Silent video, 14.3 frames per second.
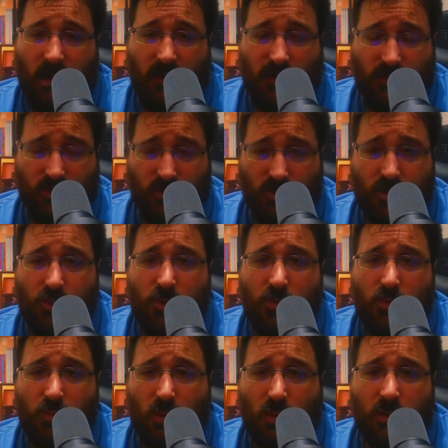if you do
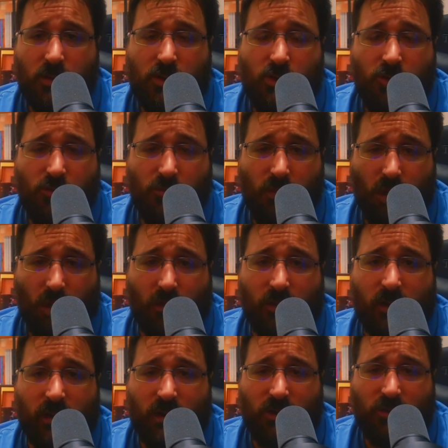want to
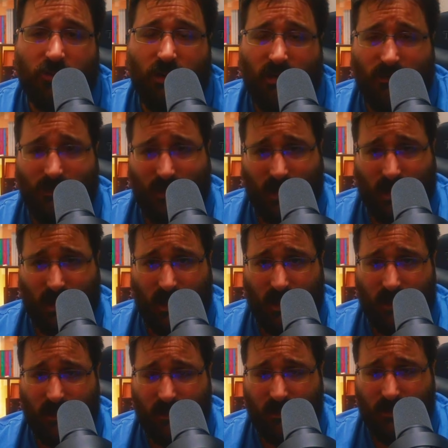multi-stream
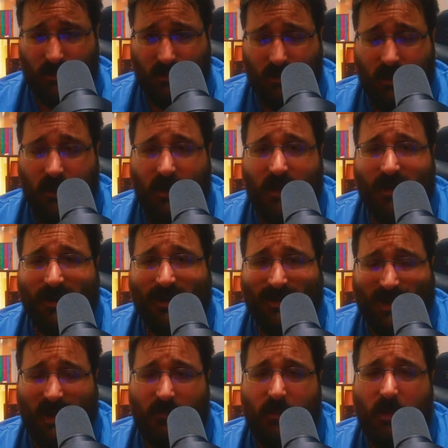there,
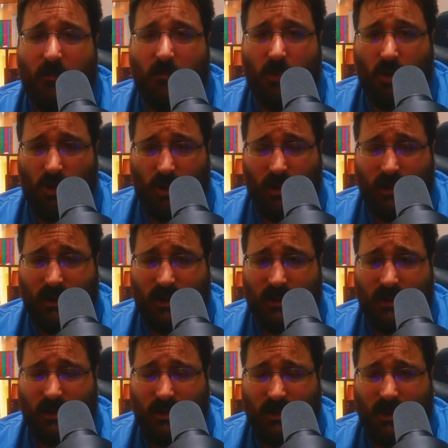keep in
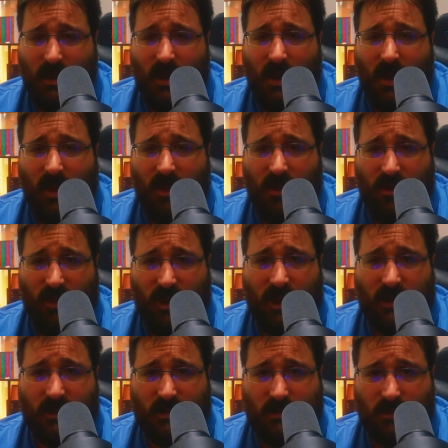mind
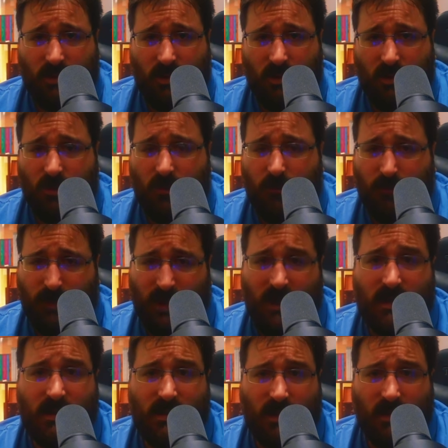that your P
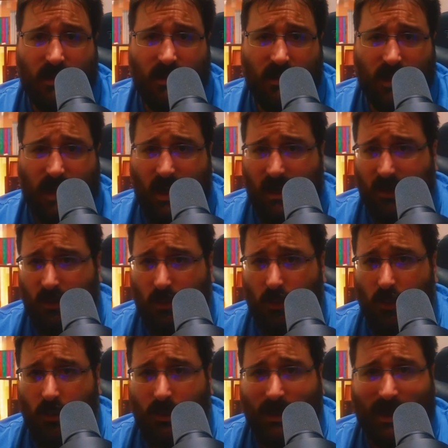C and
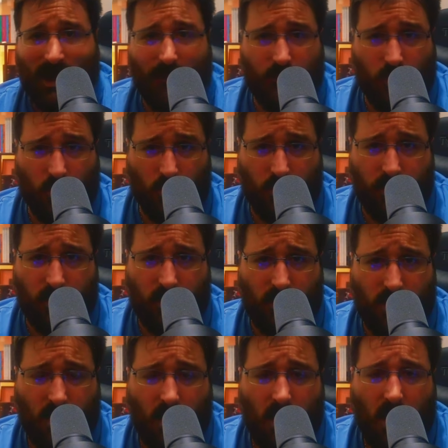or laptop
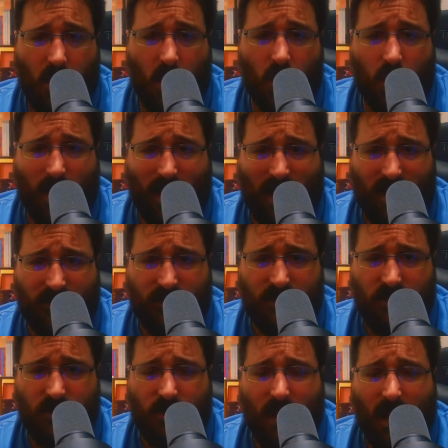would have
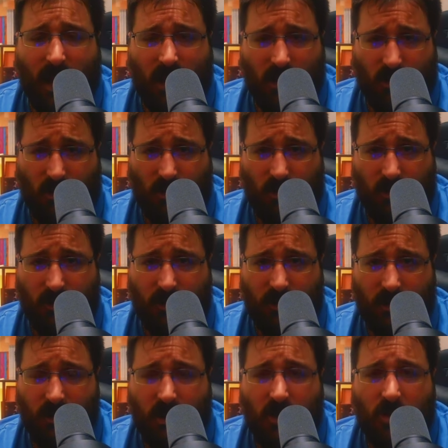to encode
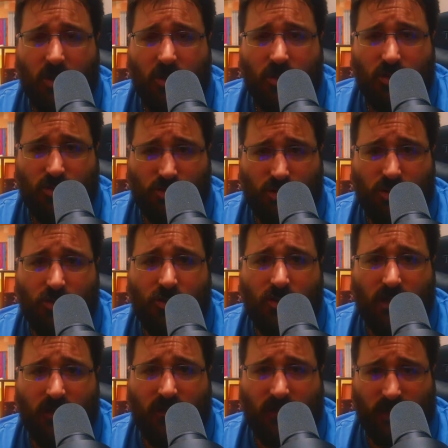two
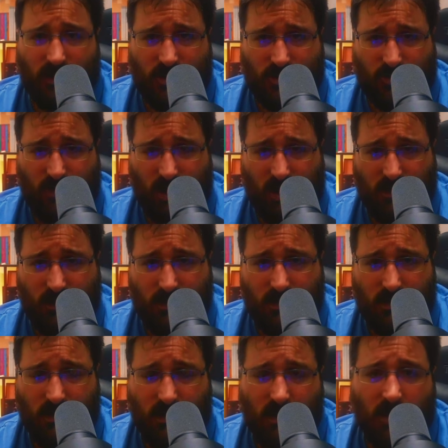different streams.